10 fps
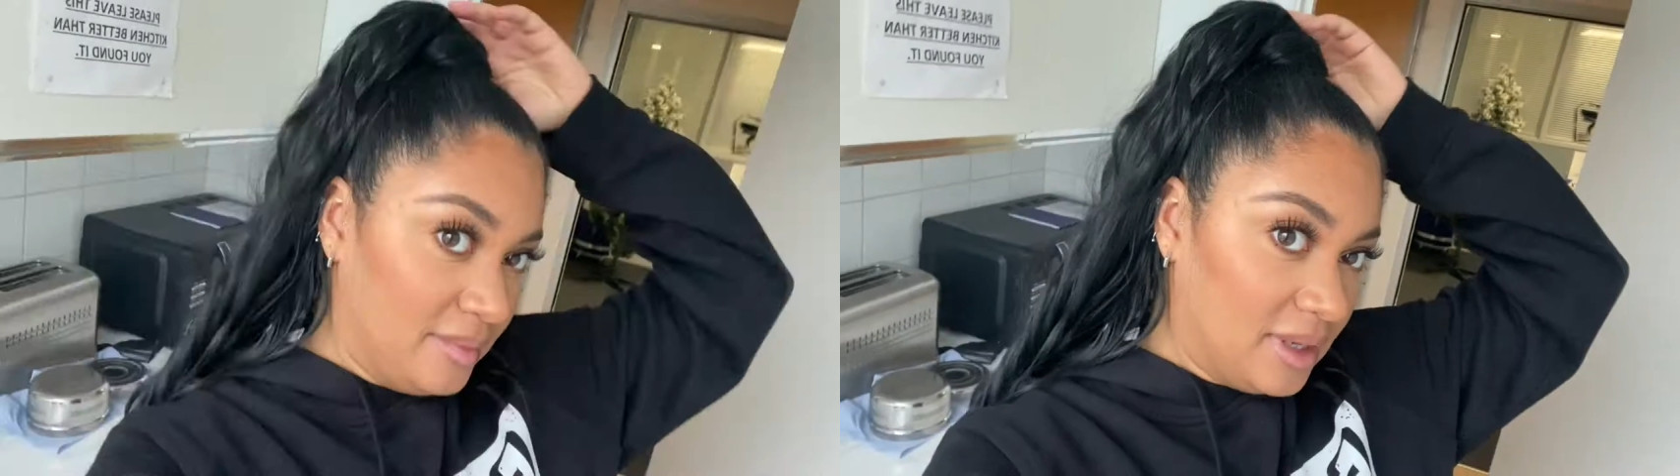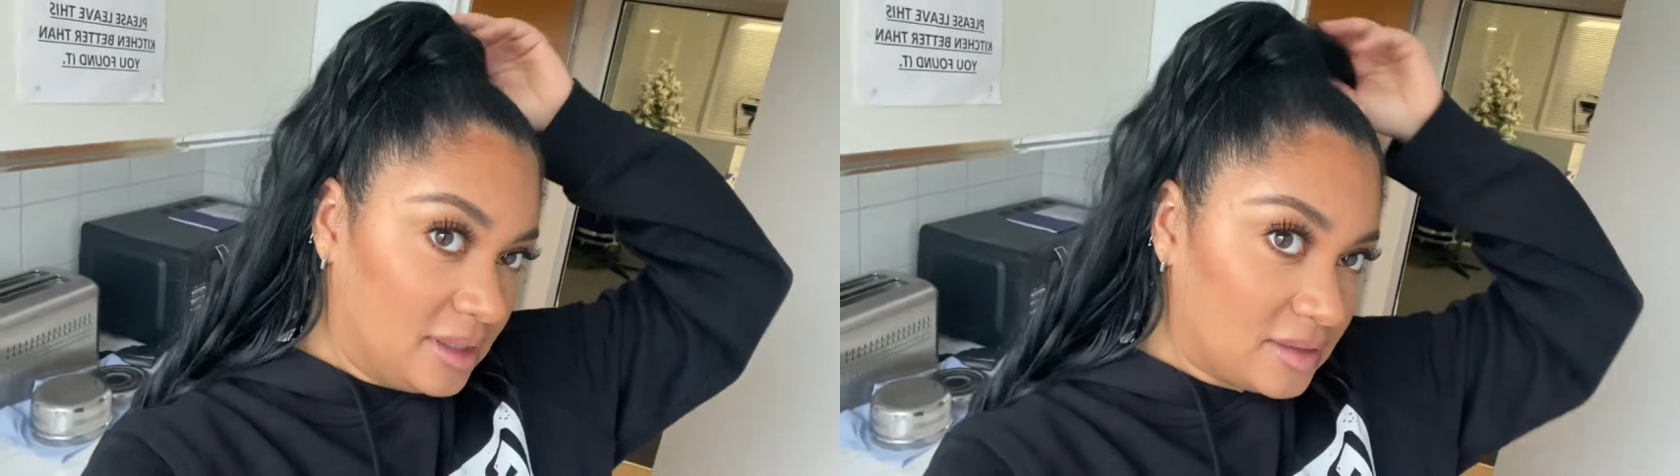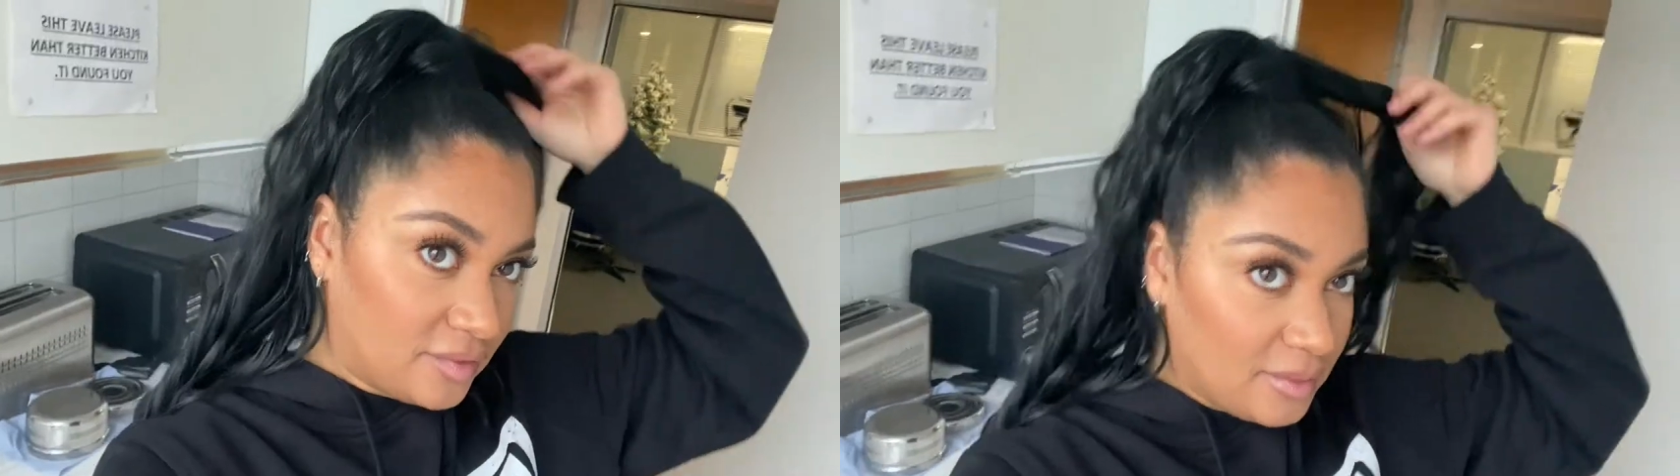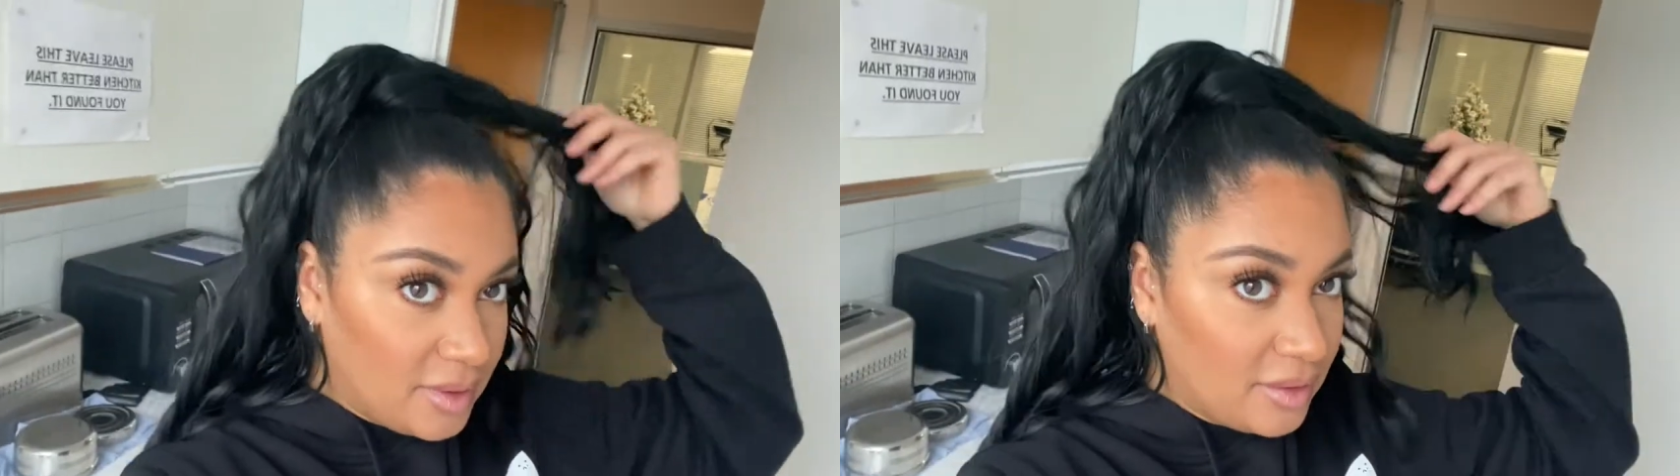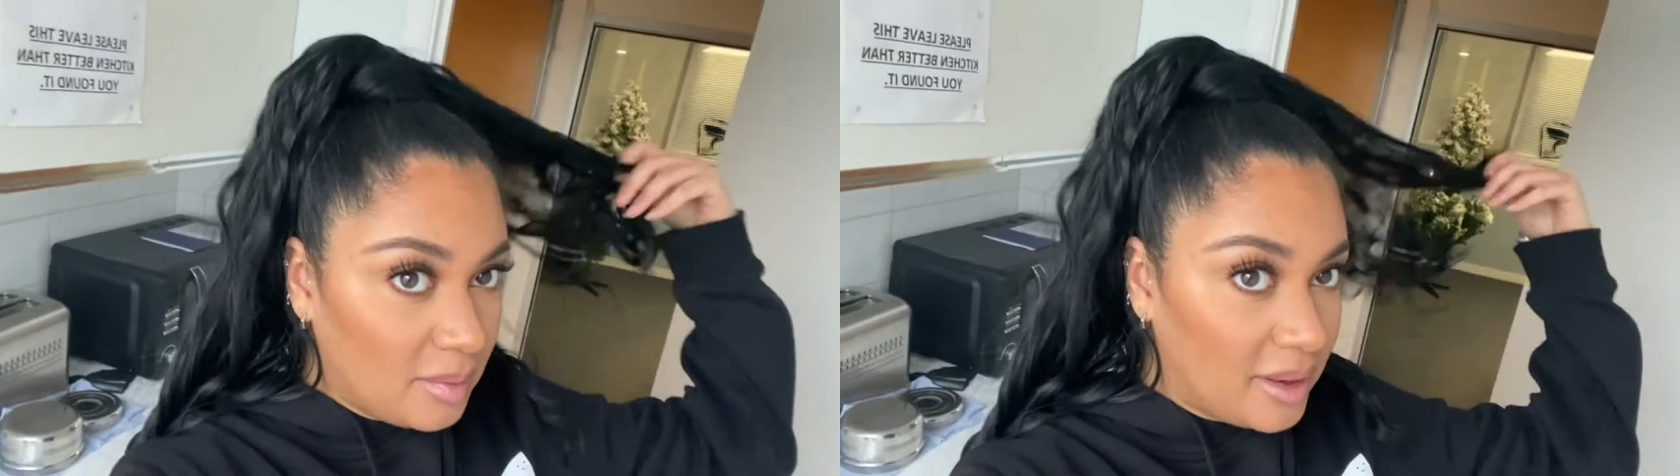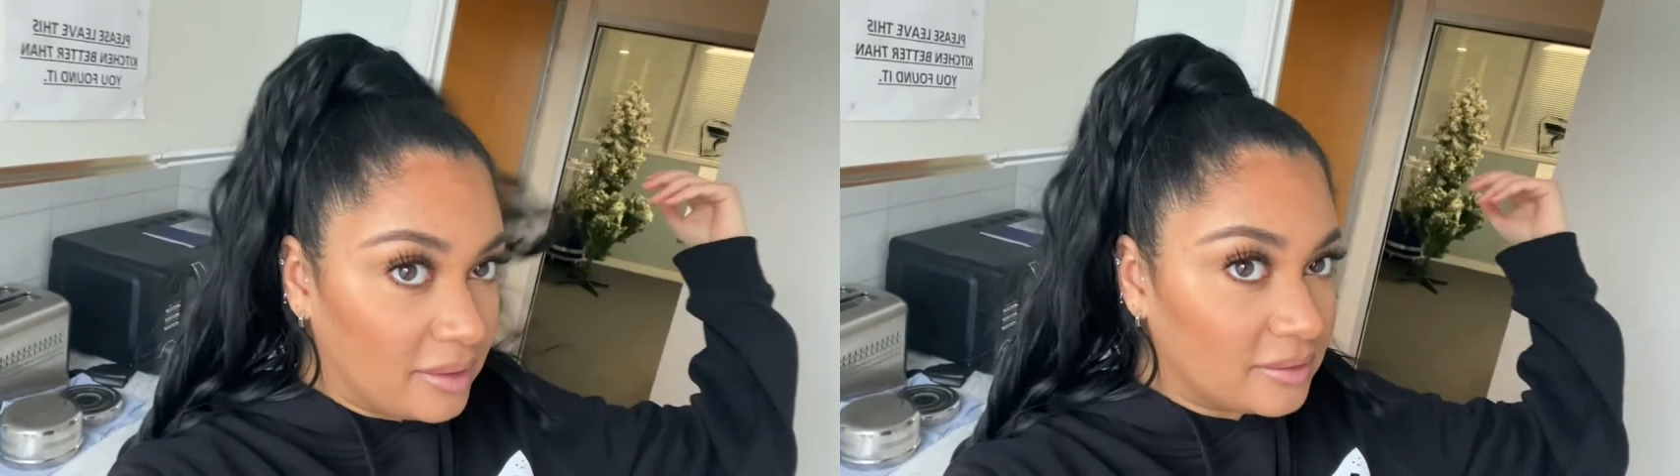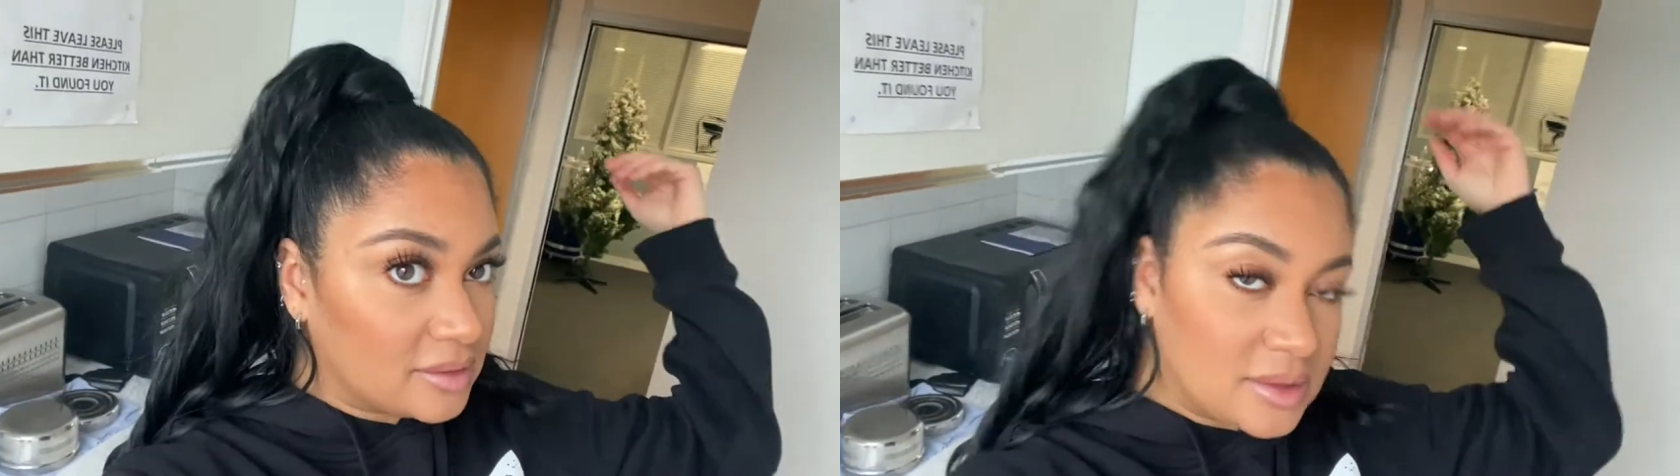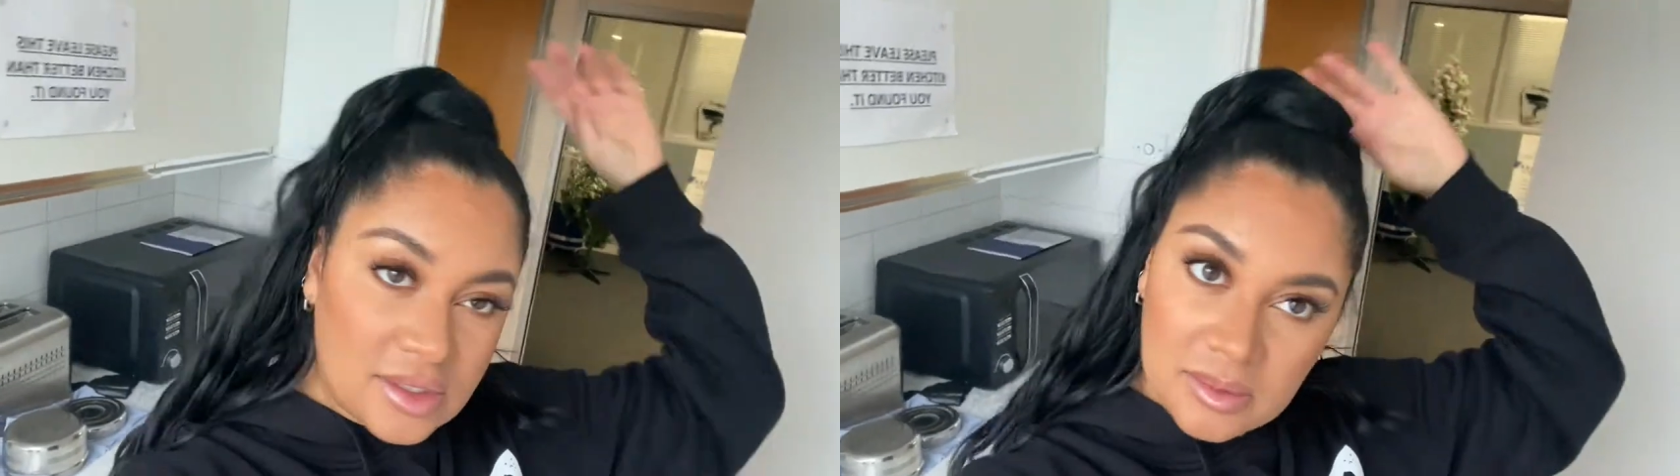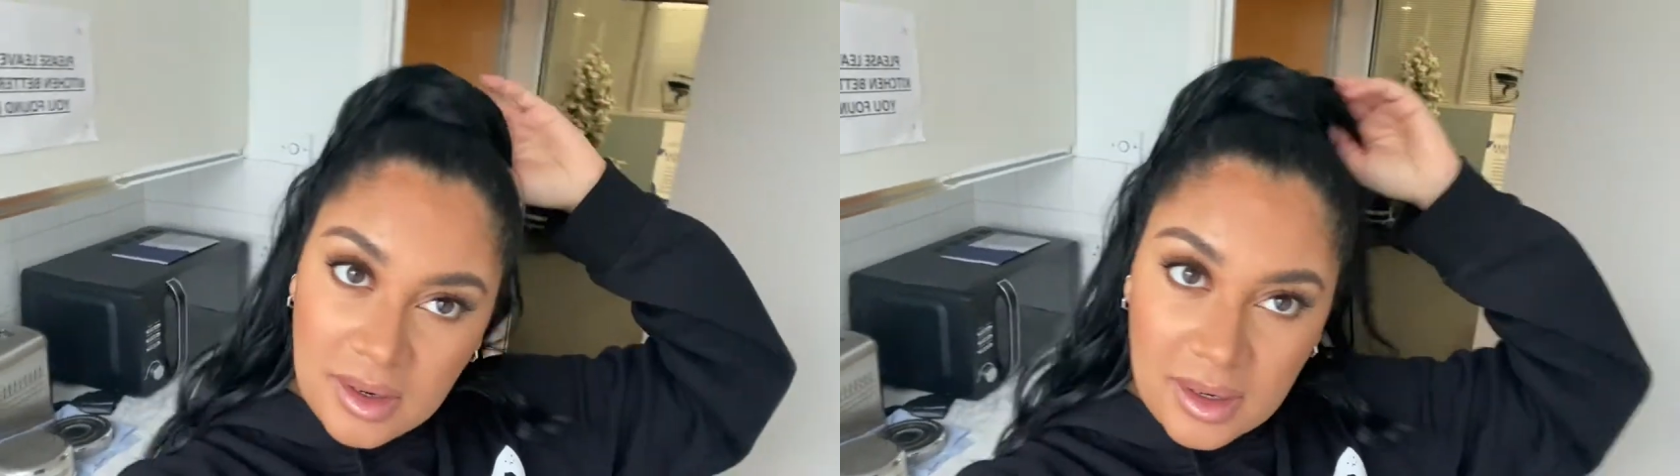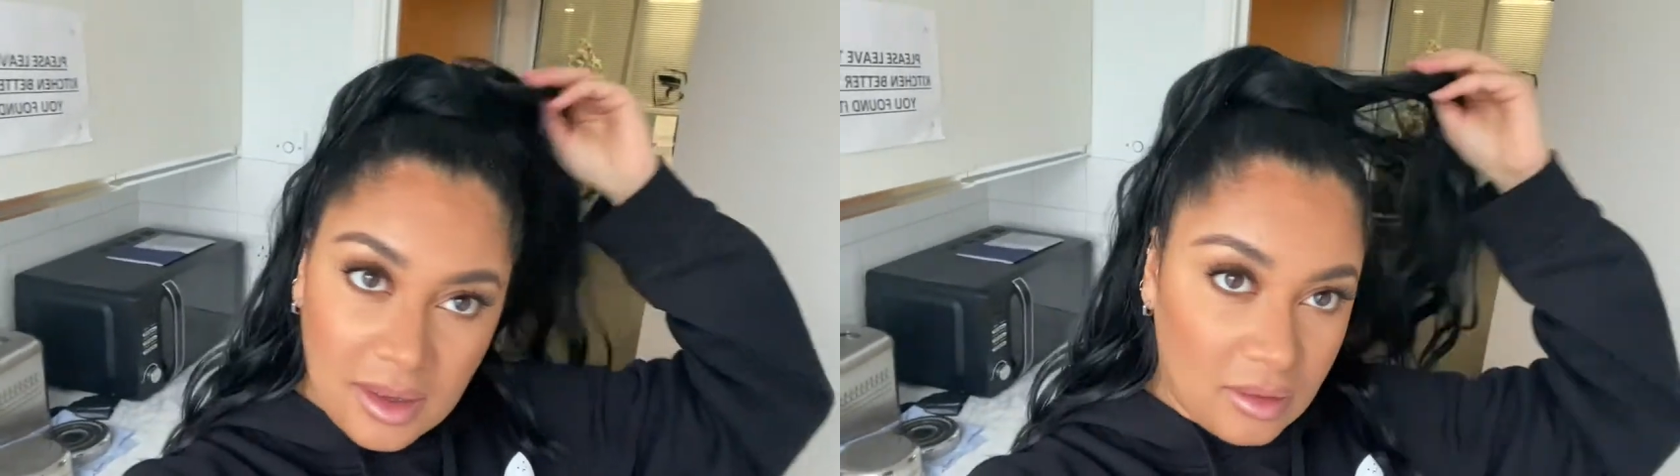It's from Lulabelle's, which is where
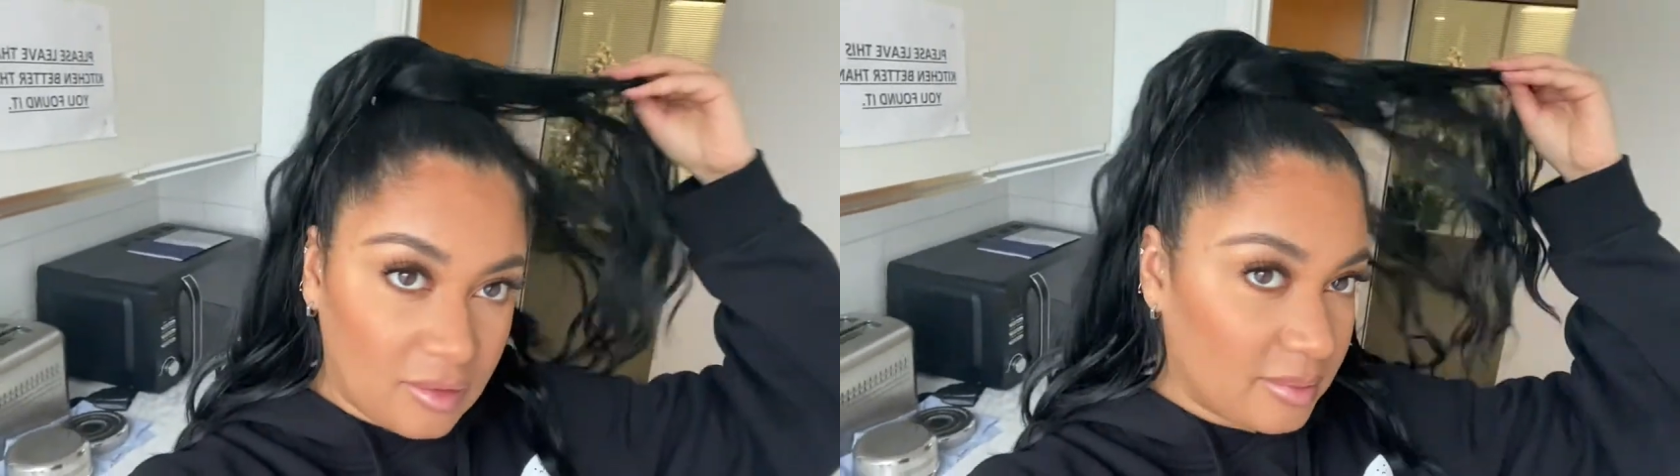I get a lot of